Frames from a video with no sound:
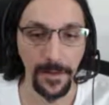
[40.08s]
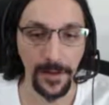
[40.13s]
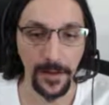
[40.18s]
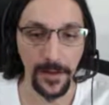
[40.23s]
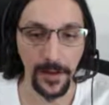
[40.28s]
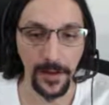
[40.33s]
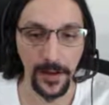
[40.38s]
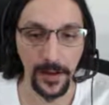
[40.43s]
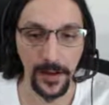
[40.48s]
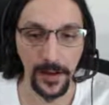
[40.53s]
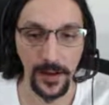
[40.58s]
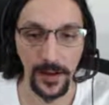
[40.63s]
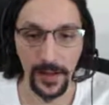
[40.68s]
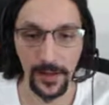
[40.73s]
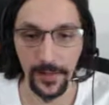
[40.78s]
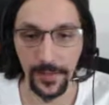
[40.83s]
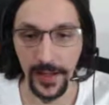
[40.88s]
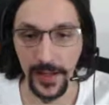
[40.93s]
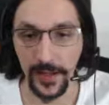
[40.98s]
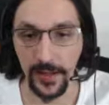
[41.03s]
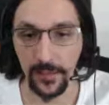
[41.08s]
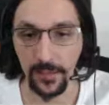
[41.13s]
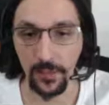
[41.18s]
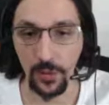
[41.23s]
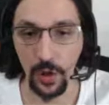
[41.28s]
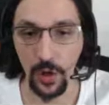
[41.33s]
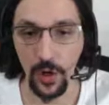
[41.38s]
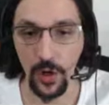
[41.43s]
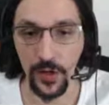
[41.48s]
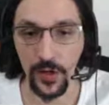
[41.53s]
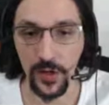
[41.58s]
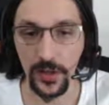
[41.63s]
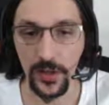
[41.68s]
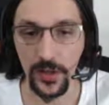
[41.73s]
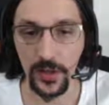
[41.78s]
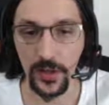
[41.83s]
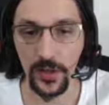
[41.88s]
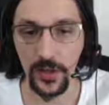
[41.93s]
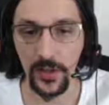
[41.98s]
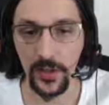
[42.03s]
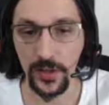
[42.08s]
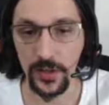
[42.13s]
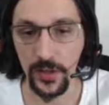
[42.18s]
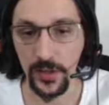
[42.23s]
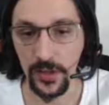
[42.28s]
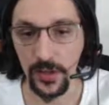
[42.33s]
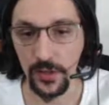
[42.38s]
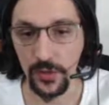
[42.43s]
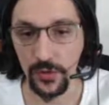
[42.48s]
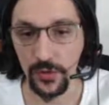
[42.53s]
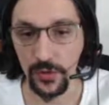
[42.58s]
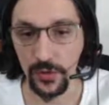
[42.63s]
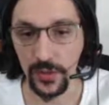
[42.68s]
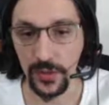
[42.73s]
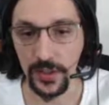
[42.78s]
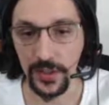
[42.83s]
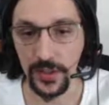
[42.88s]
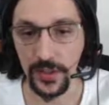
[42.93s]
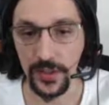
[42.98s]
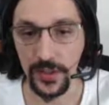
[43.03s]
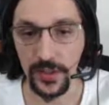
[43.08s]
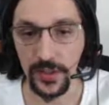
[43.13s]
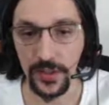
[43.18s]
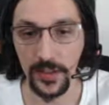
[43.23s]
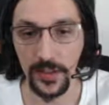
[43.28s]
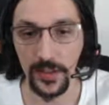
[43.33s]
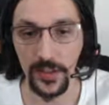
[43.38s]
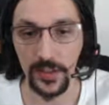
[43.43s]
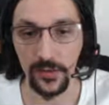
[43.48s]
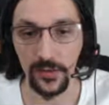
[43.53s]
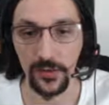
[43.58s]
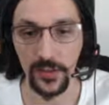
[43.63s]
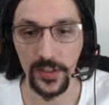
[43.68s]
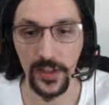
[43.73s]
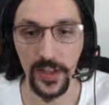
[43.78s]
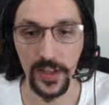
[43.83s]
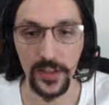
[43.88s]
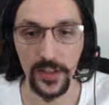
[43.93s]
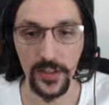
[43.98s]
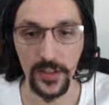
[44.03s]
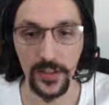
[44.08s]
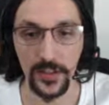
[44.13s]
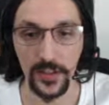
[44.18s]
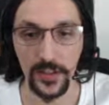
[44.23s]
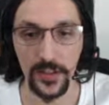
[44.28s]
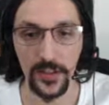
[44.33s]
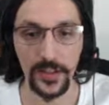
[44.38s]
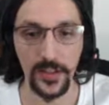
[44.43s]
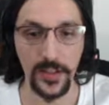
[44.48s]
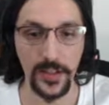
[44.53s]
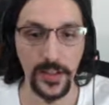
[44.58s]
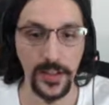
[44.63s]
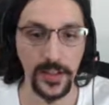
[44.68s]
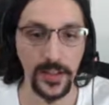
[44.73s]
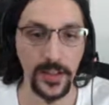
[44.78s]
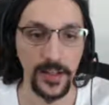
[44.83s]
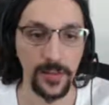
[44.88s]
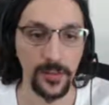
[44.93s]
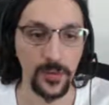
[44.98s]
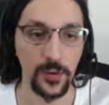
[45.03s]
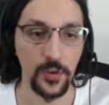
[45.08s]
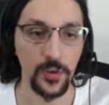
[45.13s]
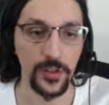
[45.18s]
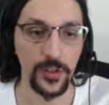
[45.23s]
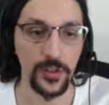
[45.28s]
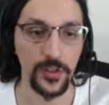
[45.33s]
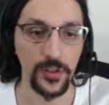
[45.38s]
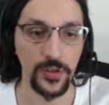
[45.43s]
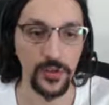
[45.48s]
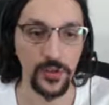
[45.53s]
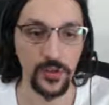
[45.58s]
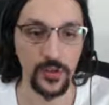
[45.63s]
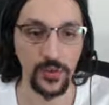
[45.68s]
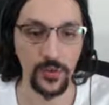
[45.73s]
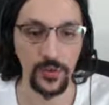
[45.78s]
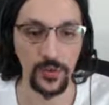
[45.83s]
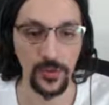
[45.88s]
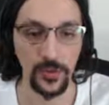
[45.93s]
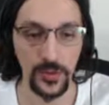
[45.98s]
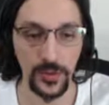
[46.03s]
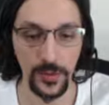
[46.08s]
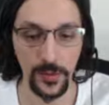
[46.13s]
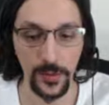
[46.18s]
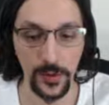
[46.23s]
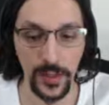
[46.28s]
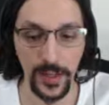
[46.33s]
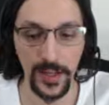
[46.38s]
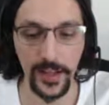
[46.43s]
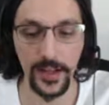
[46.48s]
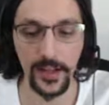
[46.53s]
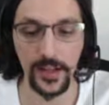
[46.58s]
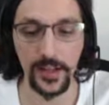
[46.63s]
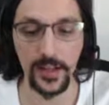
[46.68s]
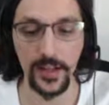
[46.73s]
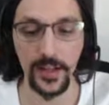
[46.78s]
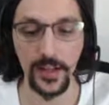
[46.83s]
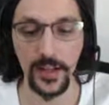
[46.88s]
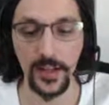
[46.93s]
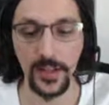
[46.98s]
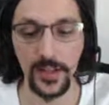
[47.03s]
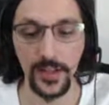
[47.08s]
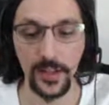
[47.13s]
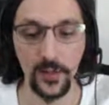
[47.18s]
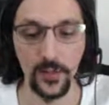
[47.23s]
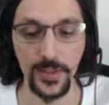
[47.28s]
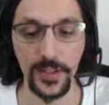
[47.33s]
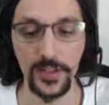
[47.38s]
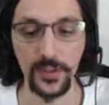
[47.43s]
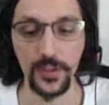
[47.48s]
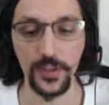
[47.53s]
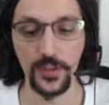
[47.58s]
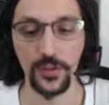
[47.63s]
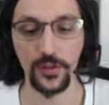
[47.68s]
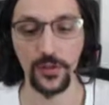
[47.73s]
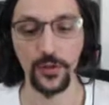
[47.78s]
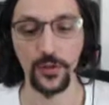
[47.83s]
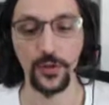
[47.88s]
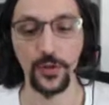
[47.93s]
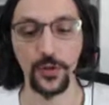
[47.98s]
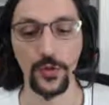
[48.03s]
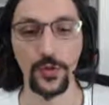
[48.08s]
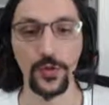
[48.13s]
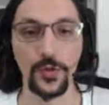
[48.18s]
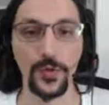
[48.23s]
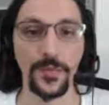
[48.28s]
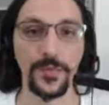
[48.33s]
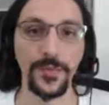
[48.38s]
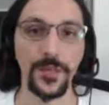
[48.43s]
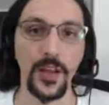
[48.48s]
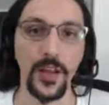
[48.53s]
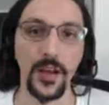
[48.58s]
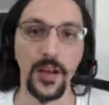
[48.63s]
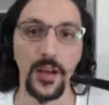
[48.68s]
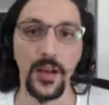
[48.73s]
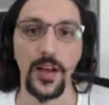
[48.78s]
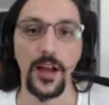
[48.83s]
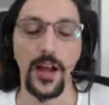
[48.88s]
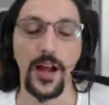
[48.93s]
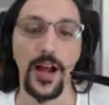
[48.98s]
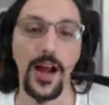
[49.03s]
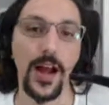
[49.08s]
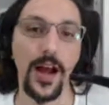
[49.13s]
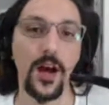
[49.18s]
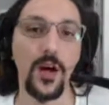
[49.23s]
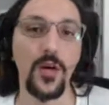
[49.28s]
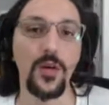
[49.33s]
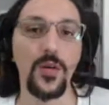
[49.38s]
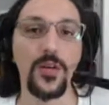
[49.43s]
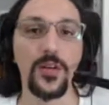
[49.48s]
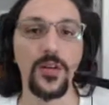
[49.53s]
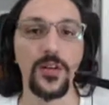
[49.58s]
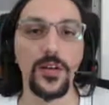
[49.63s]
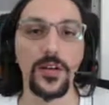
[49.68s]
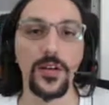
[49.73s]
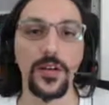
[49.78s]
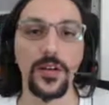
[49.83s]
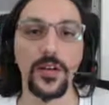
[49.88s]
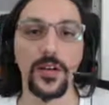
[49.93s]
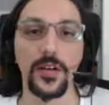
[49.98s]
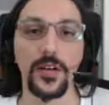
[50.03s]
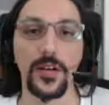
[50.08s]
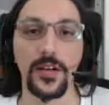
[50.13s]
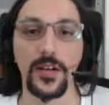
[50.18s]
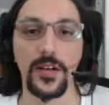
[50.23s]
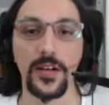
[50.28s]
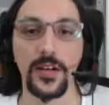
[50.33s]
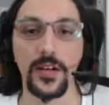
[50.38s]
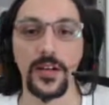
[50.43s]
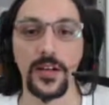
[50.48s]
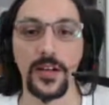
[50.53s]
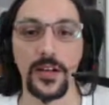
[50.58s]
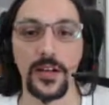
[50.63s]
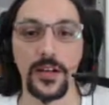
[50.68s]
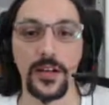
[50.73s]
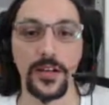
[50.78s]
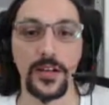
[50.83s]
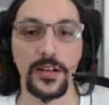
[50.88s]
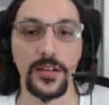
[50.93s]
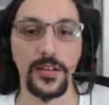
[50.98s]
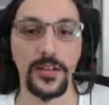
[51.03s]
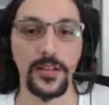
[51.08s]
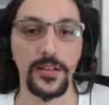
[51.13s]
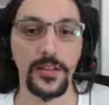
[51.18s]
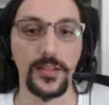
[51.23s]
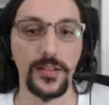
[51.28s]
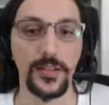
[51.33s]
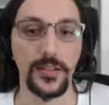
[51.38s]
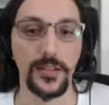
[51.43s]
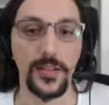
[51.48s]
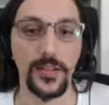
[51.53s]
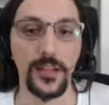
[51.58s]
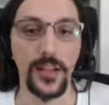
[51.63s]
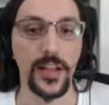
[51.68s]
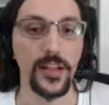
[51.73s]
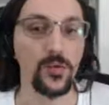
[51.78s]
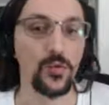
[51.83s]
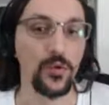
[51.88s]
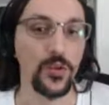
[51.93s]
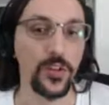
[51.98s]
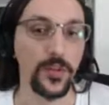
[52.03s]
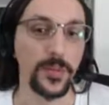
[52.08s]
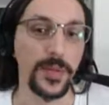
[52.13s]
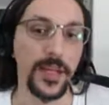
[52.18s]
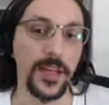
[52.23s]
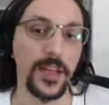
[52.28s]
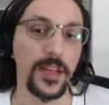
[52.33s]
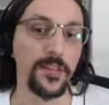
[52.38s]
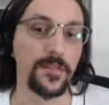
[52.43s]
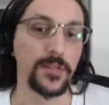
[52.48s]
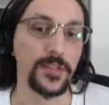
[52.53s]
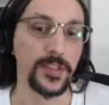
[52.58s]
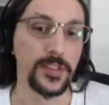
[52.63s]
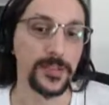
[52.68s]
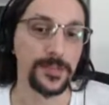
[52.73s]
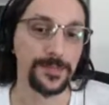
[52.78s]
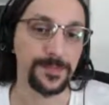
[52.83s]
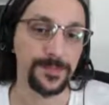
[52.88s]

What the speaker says: I'm at block 330 and I'm going to simulate a little bit just to show you how uh, the network behaves